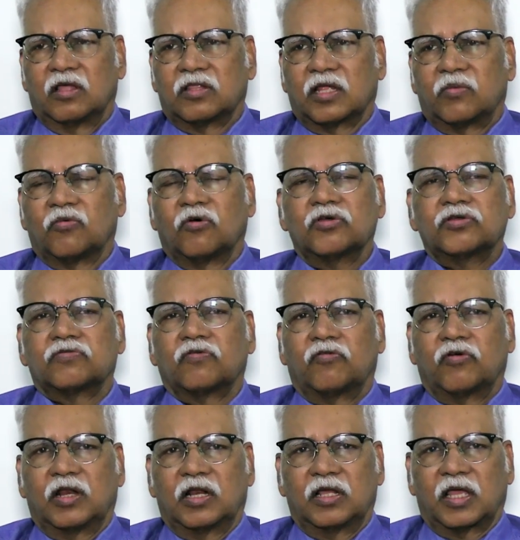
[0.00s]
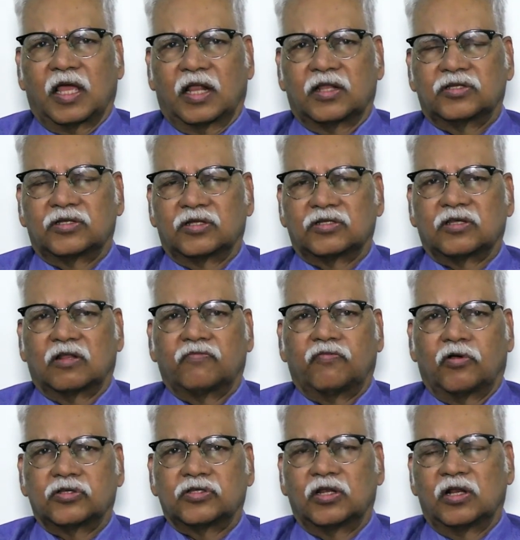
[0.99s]
that most ovarian cancers
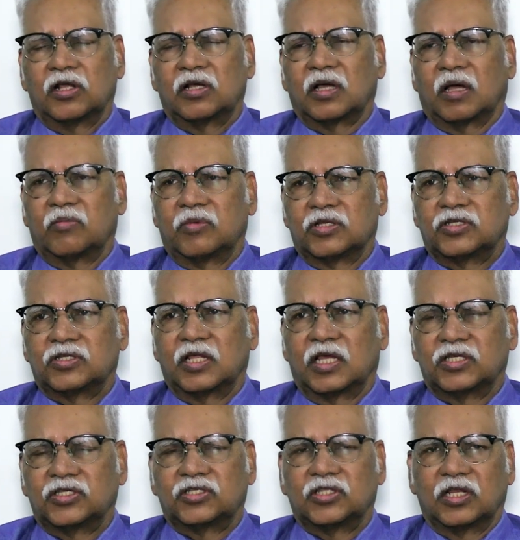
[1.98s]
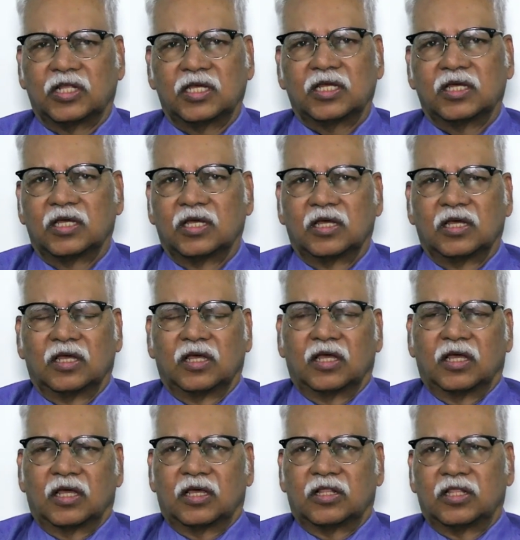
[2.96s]
unfortunately come in stage 3.
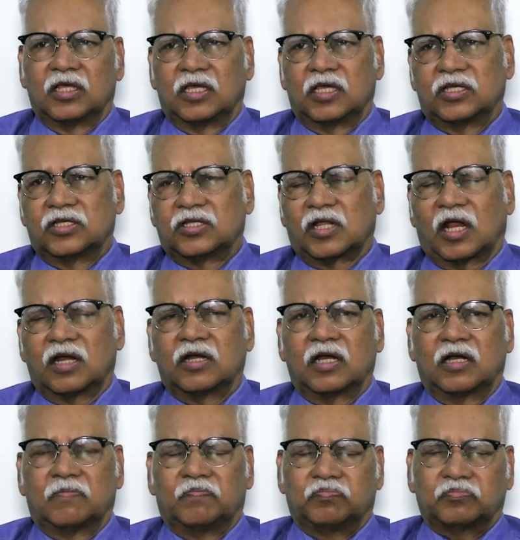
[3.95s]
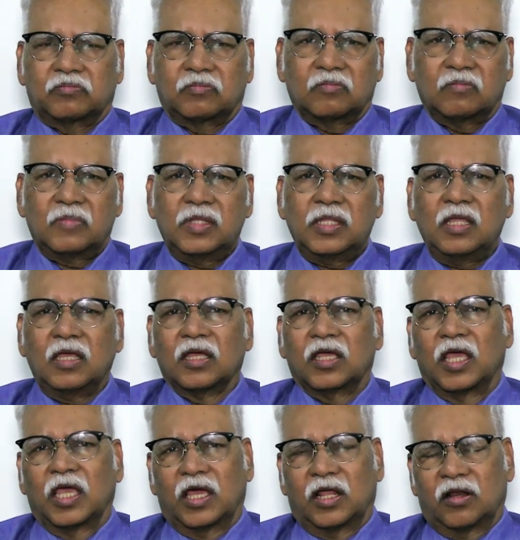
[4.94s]
The standard
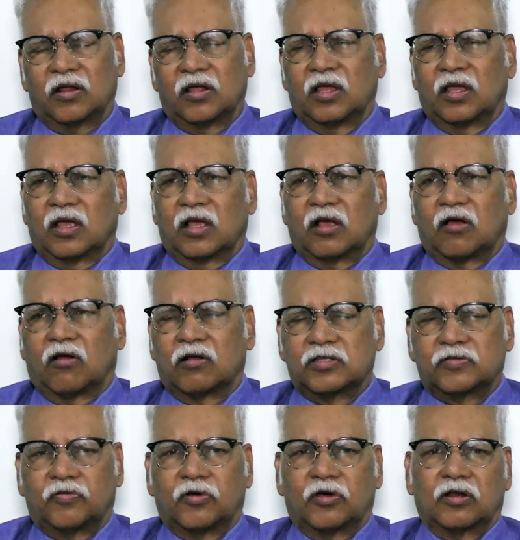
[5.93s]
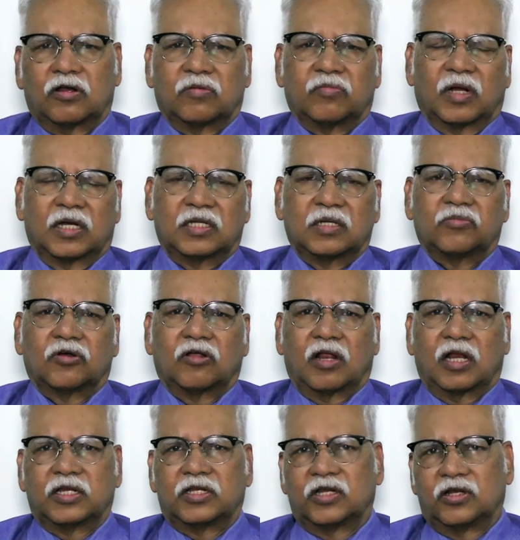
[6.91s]
care calls for
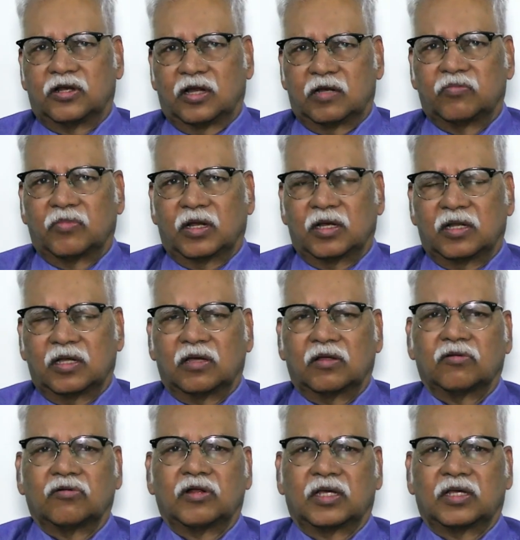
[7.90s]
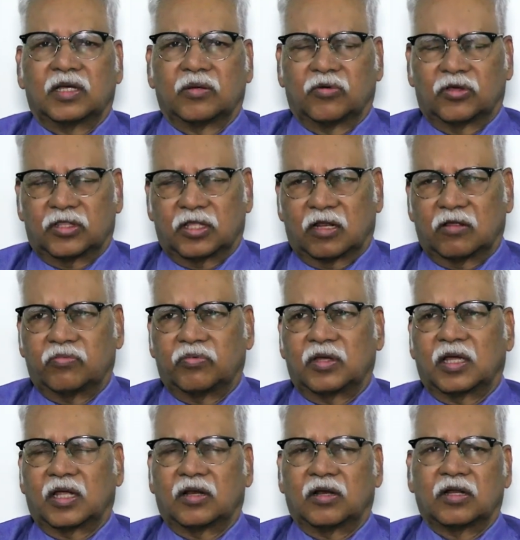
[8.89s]
multimodality treatment, including
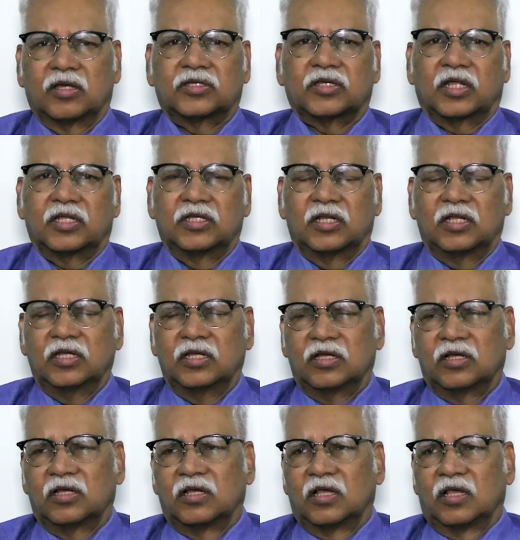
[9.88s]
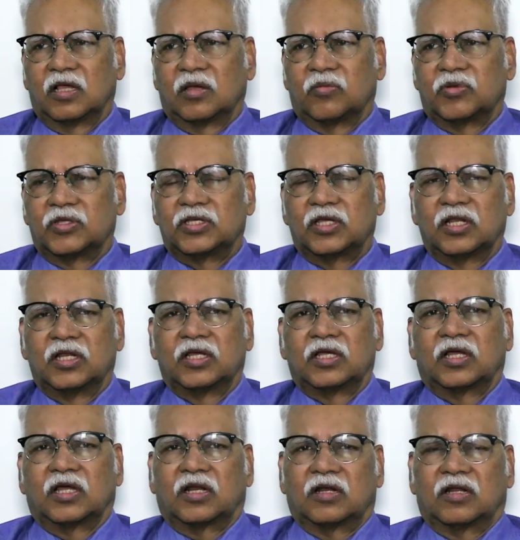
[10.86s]
chemotherapy and surgery,
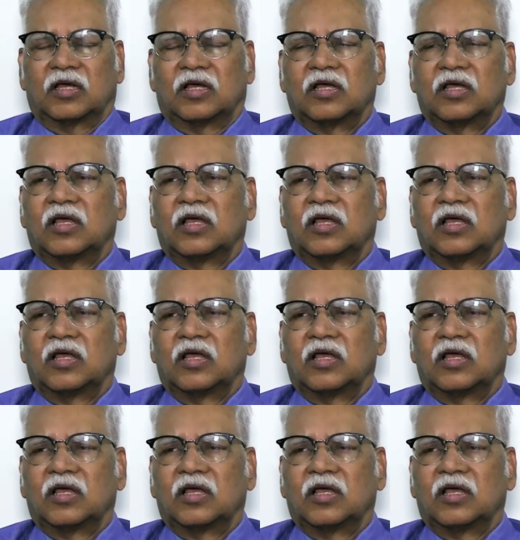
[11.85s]
preceding and